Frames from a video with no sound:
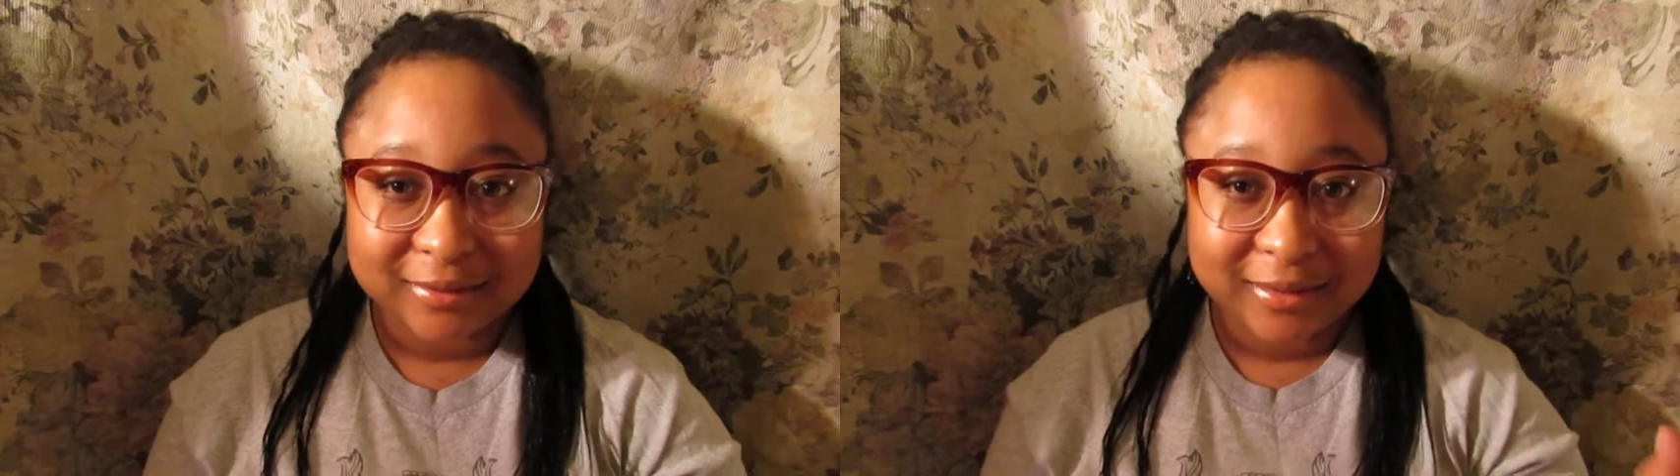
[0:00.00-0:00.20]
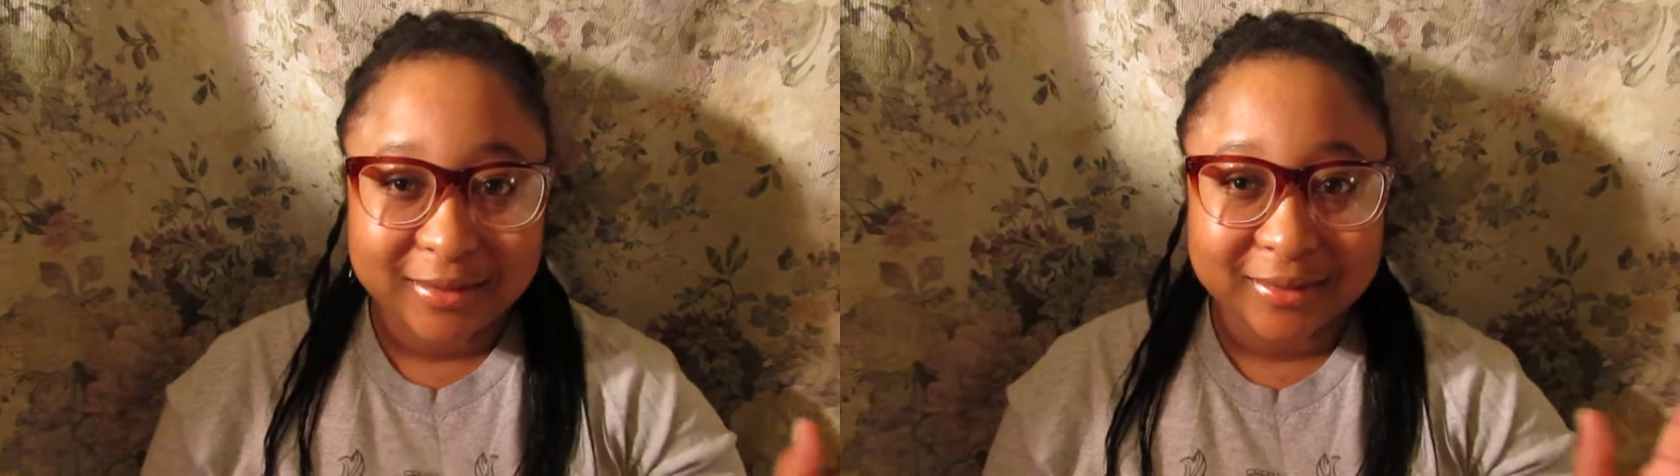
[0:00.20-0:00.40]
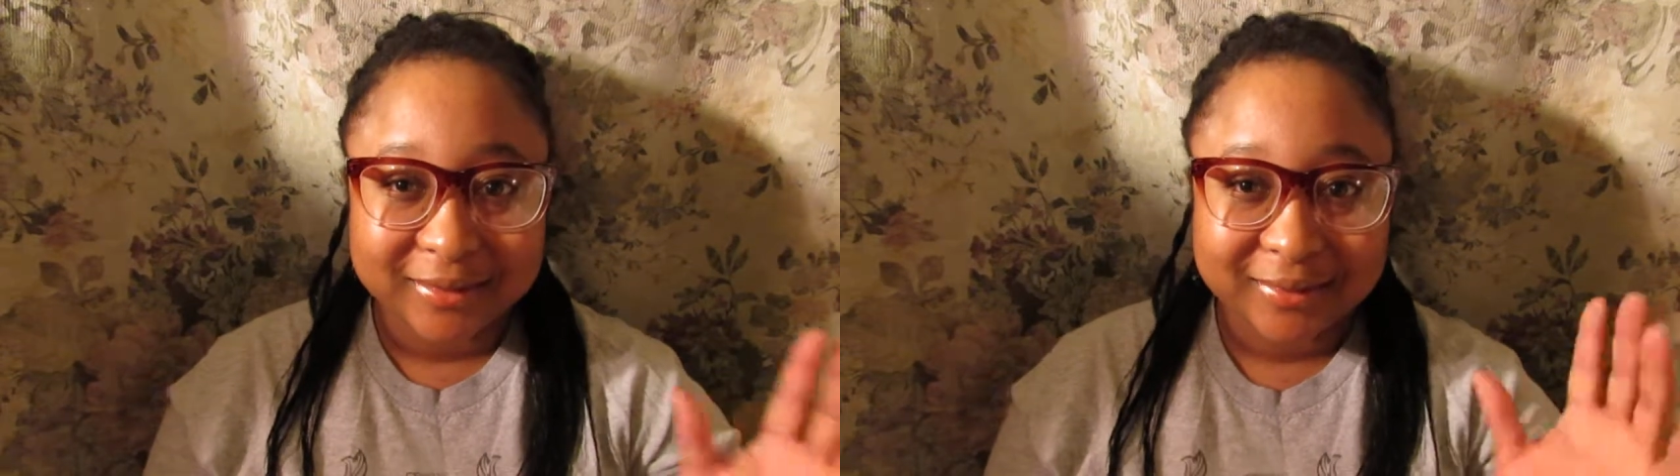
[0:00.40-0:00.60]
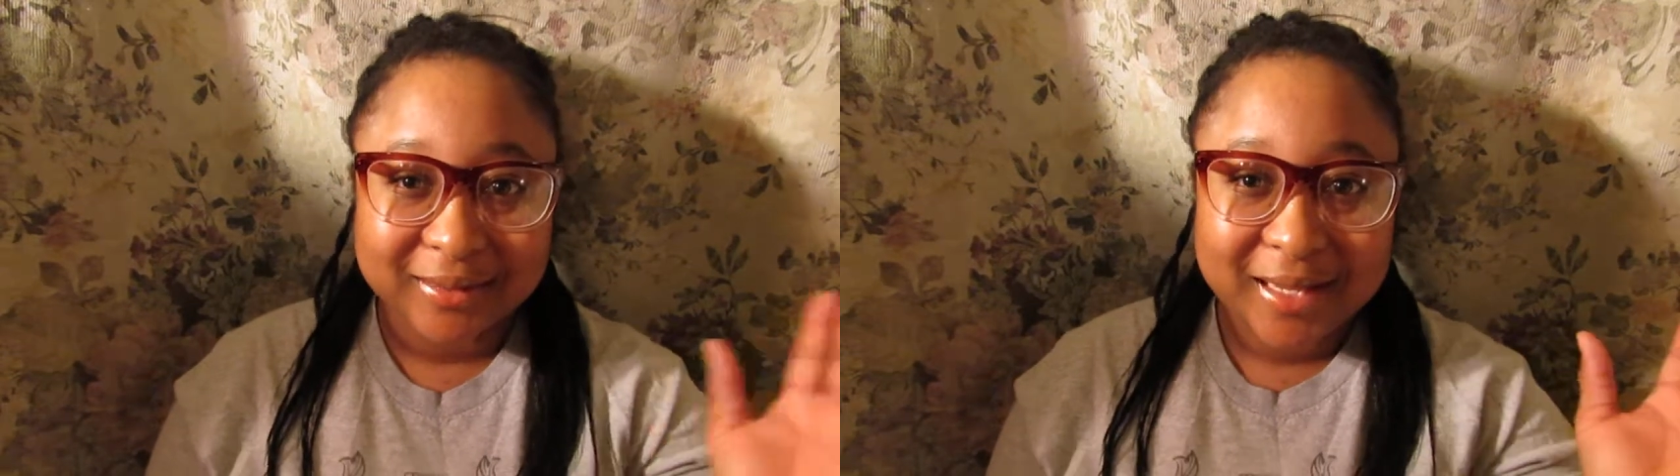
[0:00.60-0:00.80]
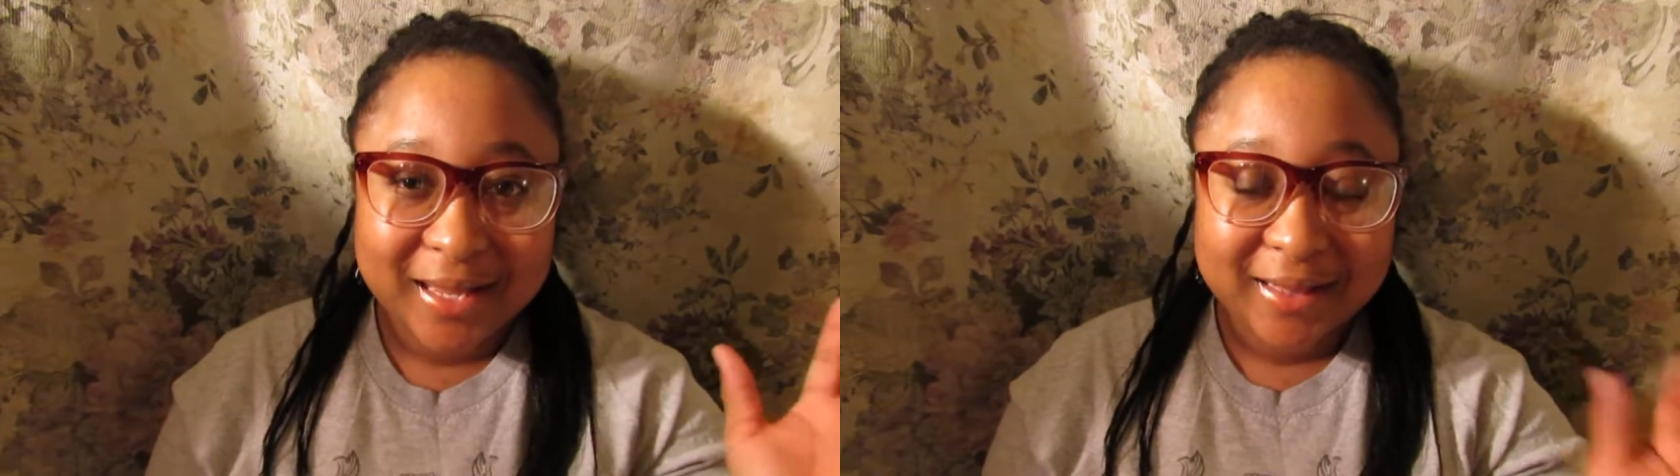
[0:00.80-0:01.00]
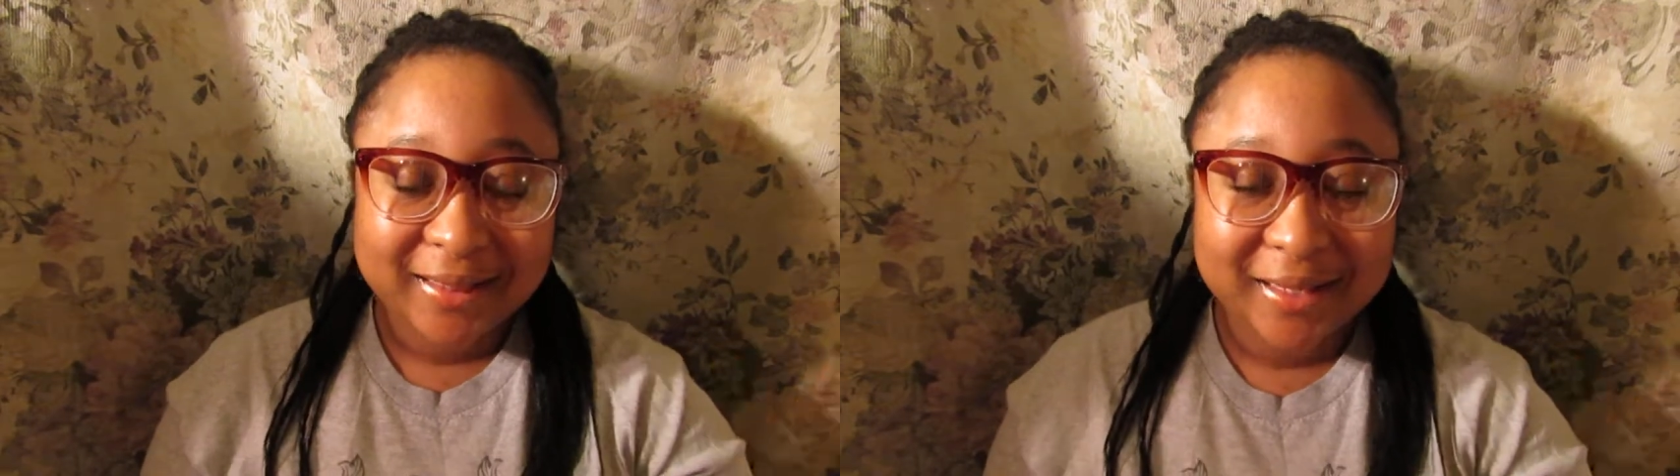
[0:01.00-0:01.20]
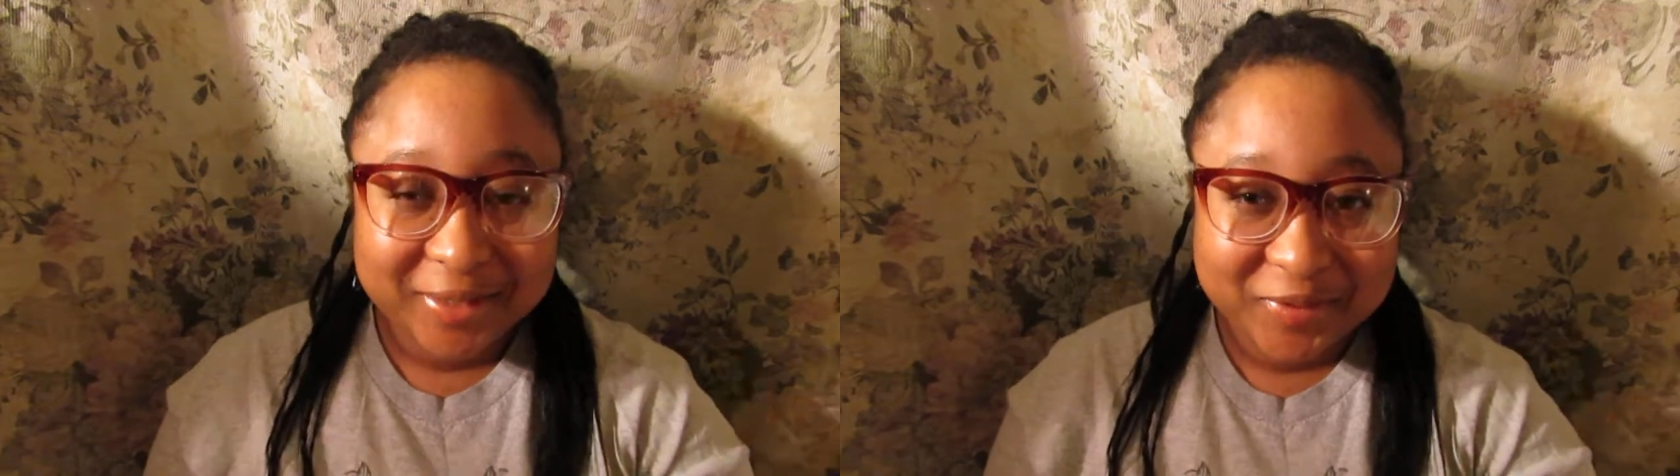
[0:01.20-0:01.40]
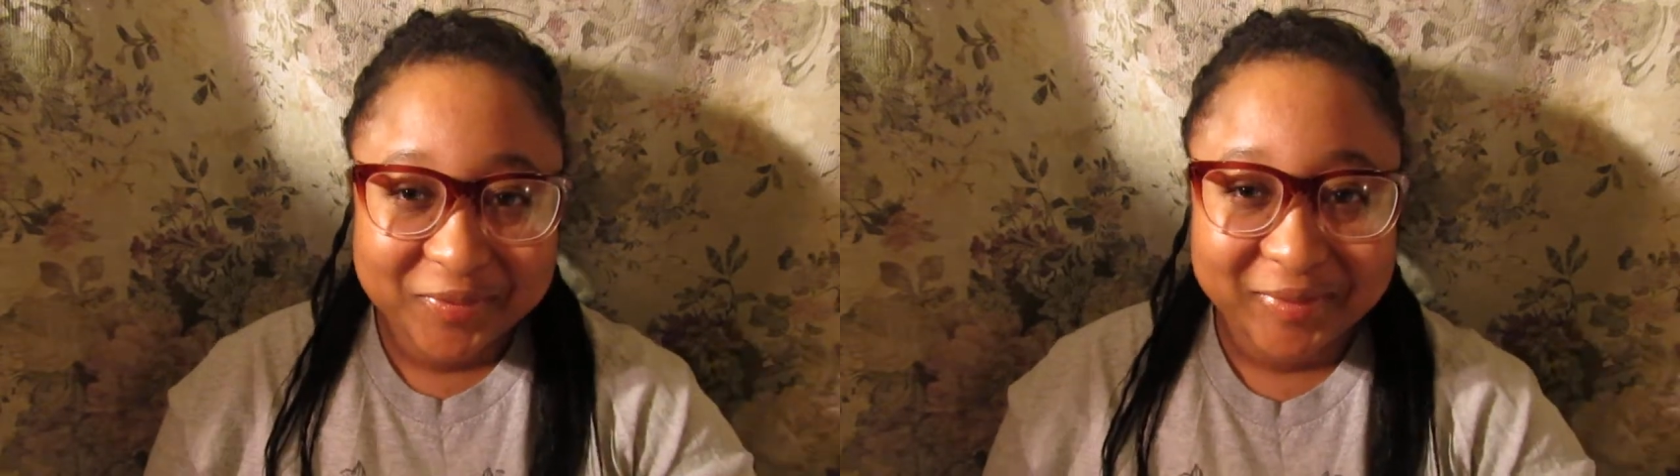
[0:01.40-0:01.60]
Guyana.
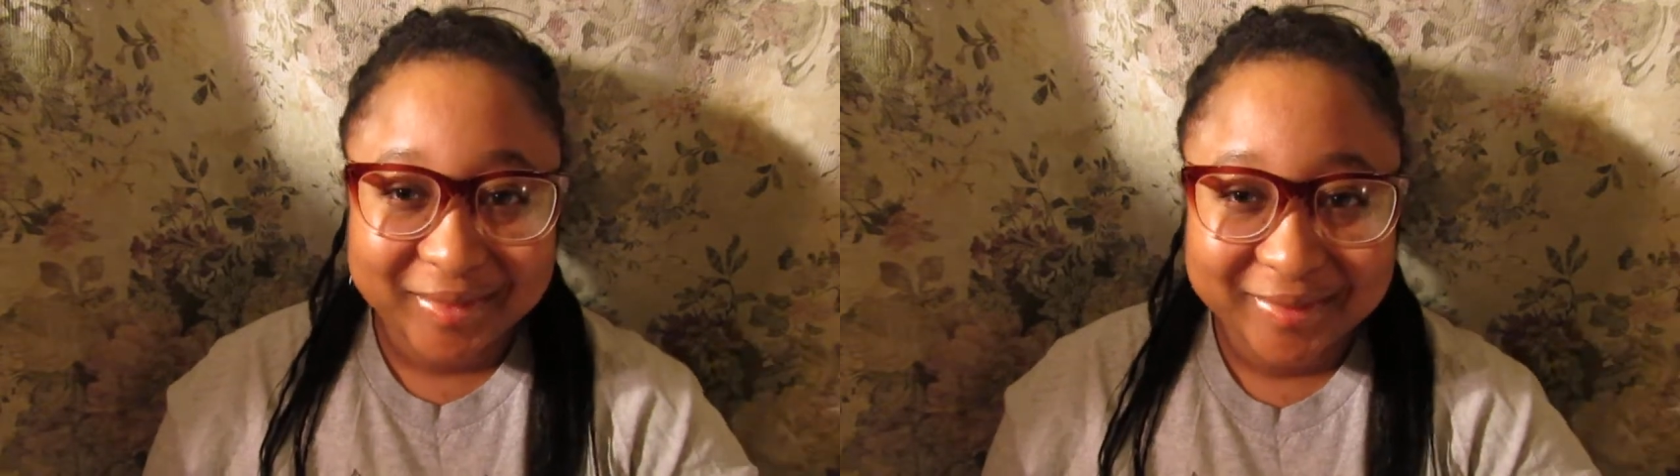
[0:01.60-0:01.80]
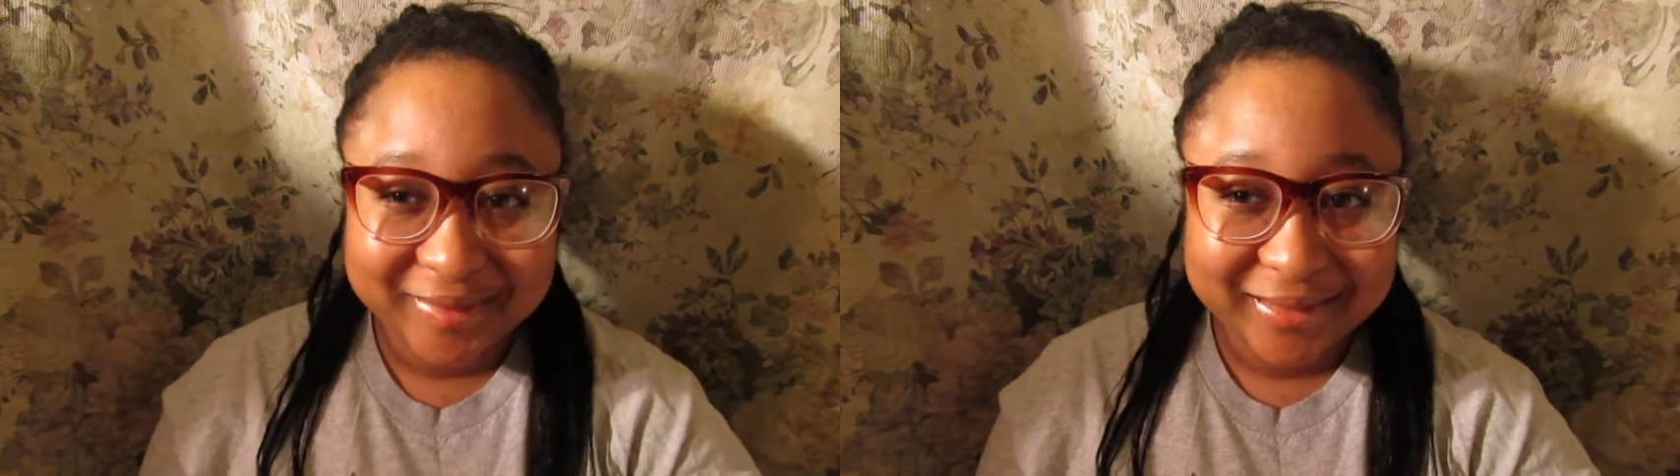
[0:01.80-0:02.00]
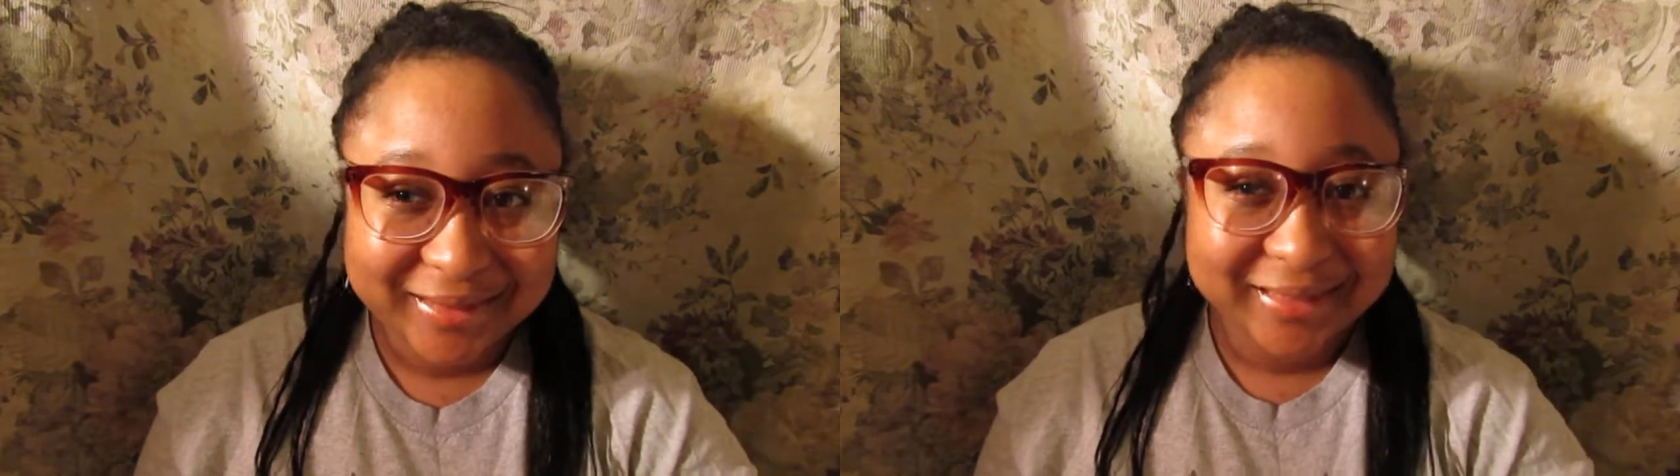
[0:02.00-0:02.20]
Thank you for watching.